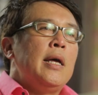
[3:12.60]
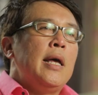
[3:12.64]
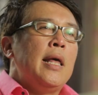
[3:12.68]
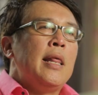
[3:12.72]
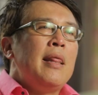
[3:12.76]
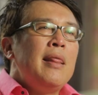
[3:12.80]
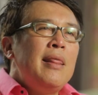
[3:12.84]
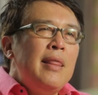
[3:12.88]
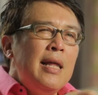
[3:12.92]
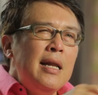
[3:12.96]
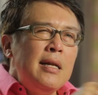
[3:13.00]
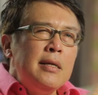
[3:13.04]

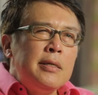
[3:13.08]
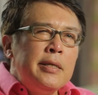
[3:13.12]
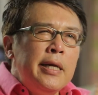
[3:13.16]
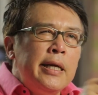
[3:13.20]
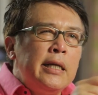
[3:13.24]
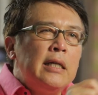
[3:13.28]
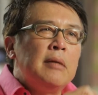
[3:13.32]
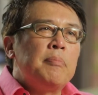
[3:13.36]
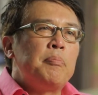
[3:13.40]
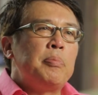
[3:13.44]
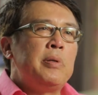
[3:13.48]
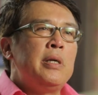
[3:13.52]
and then
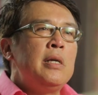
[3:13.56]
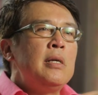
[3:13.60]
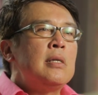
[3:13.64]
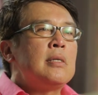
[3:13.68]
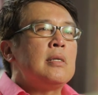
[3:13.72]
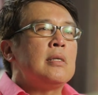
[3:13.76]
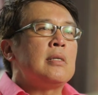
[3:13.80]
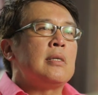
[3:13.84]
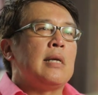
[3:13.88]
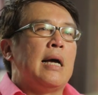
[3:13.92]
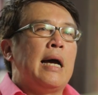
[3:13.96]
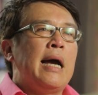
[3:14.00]
take the
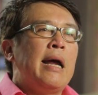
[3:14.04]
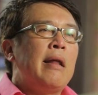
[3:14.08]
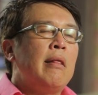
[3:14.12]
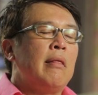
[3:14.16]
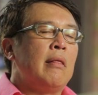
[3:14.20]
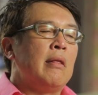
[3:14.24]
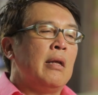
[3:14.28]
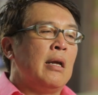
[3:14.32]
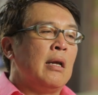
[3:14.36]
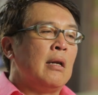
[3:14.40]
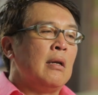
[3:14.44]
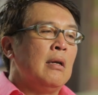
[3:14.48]
pieces I
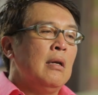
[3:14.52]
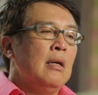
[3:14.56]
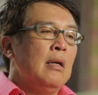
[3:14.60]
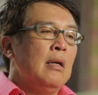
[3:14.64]
think